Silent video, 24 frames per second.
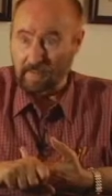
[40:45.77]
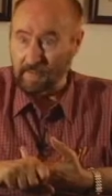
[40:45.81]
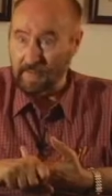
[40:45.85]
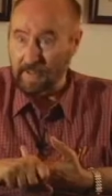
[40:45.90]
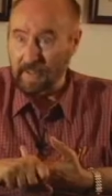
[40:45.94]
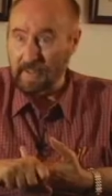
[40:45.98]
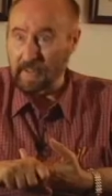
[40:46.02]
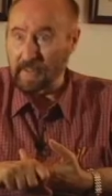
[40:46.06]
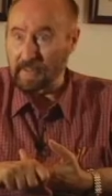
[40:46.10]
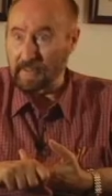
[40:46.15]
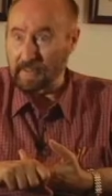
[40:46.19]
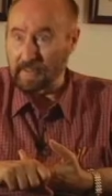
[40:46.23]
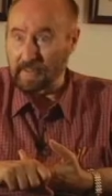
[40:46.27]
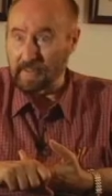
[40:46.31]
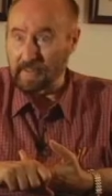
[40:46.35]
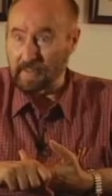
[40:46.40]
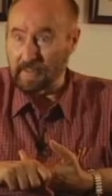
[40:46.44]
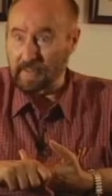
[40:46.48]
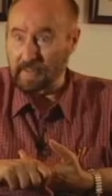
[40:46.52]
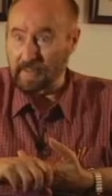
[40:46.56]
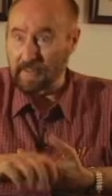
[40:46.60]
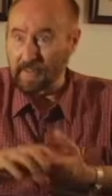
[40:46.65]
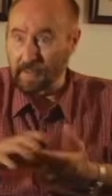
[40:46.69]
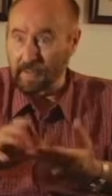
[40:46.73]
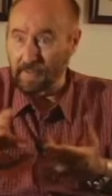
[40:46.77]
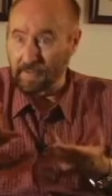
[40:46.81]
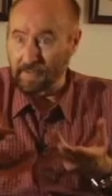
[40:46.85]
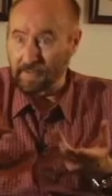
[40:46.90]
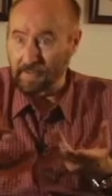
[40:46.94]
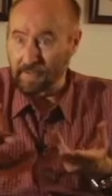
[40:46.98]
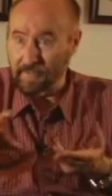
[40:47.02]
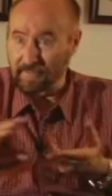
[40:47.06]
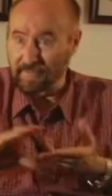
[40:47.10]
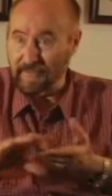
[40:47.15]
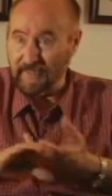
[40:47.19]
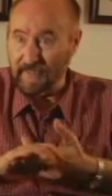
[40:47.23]
work at the
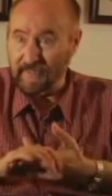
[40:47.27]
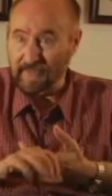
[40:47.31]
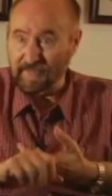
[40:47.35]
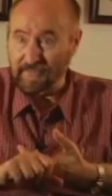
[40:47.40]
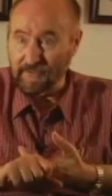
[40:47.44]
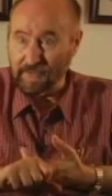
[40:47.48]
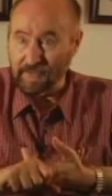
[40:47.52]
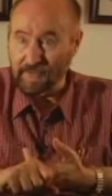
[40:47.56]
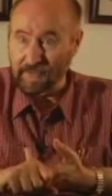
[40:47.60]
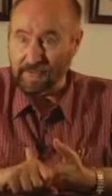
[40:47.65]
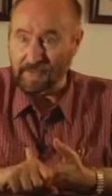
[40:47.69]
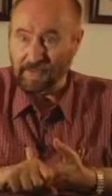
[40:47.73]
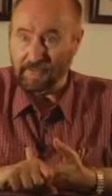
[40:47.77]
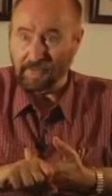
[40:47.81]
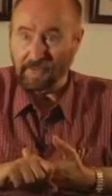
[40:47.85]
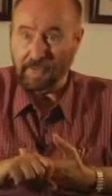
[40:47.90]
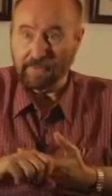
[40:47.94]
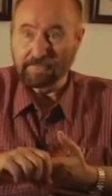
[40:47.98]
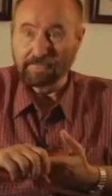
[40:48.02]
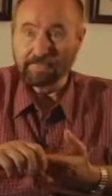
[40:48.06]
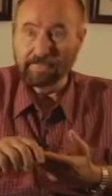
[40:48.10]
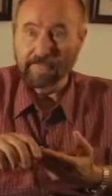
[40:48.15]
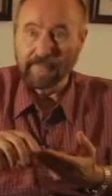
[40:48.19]
local fast food store.